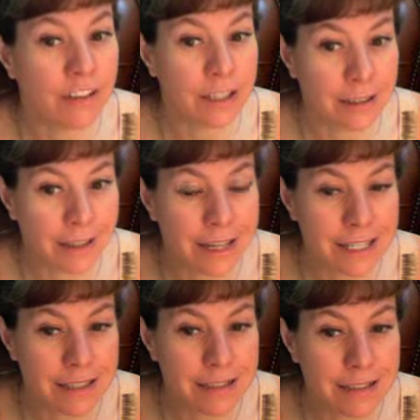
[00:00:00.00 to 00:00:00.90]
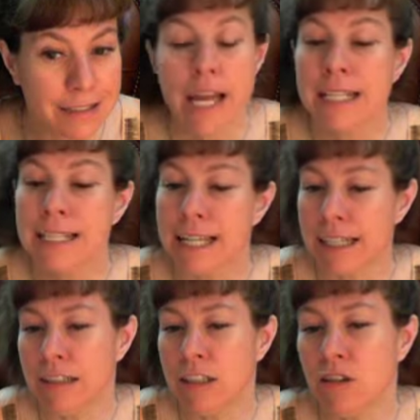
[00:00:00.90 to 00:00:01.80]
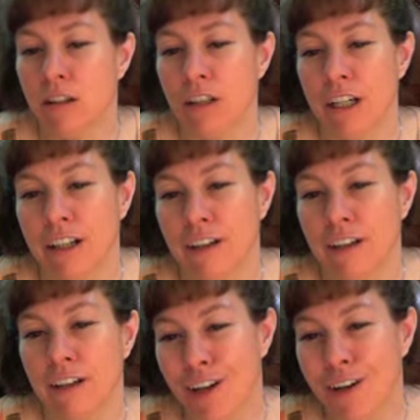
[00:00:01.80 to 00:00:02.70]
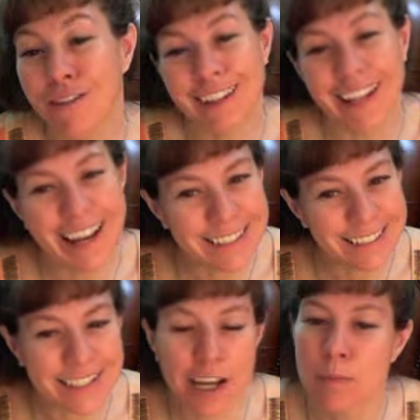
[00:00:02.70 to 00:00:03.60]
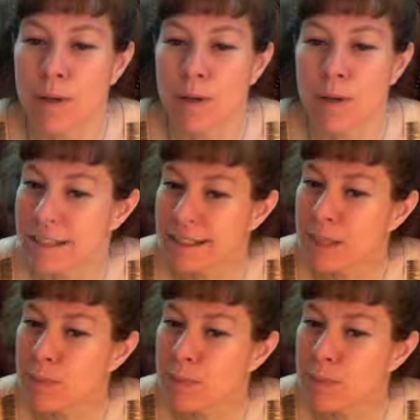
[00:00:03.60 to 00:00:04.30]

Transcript: and light. Sending you a lot of love, light, abundance,